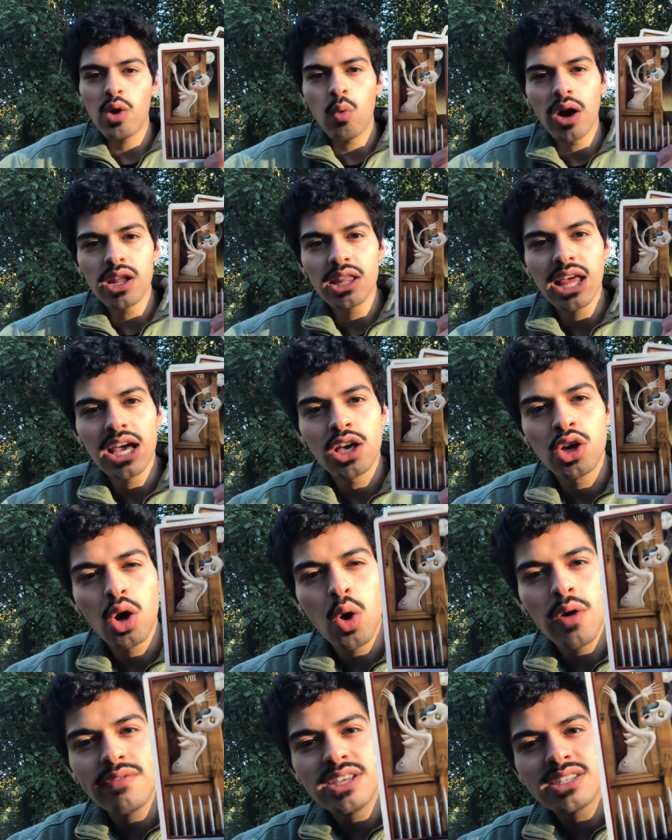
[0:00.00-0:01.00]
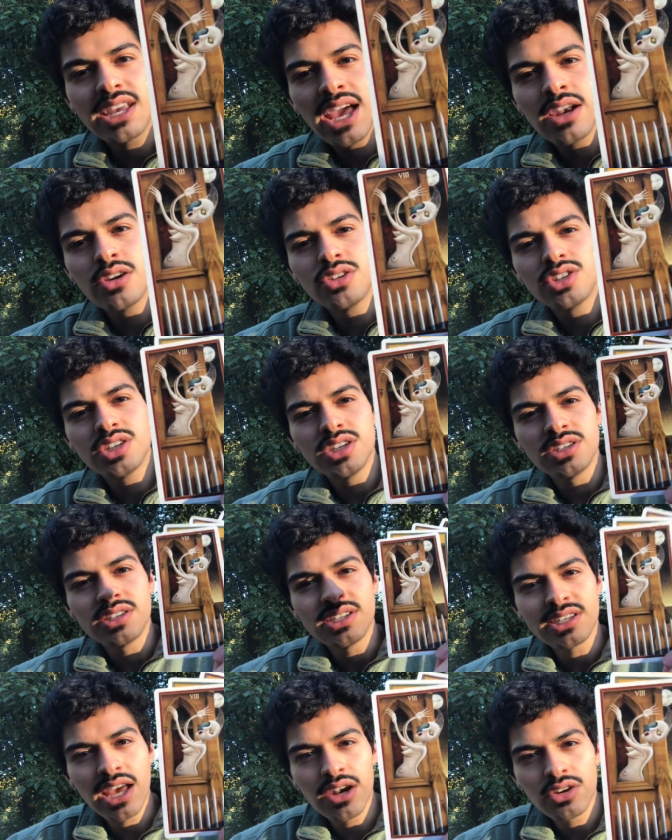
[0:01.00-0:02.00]
They want to let go of these energies,
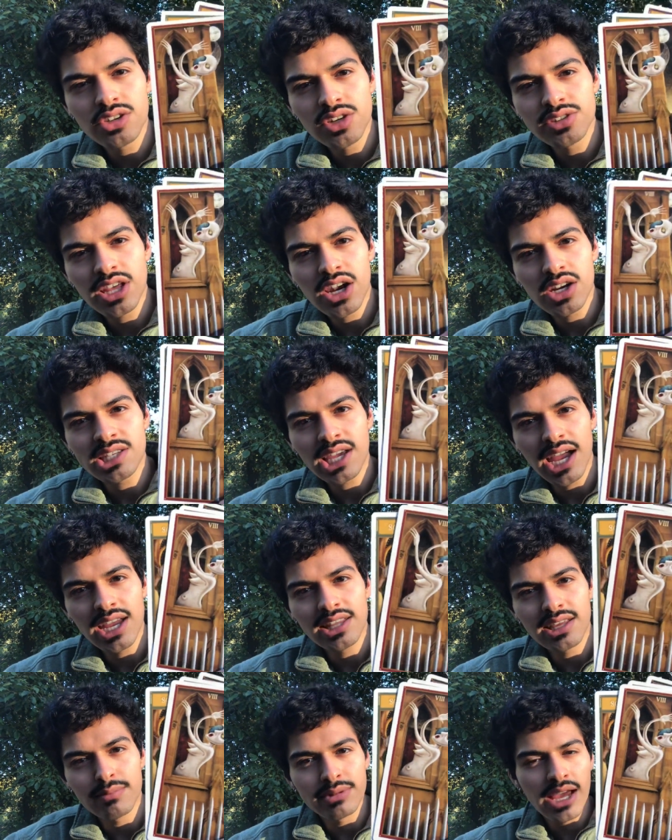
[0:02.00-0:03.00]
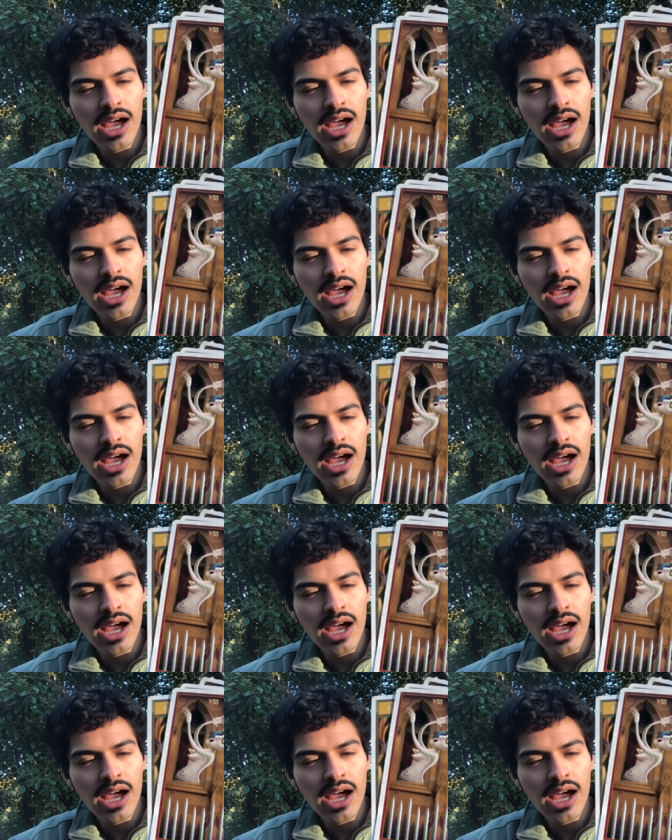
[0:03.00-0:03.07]
these energies that are tying them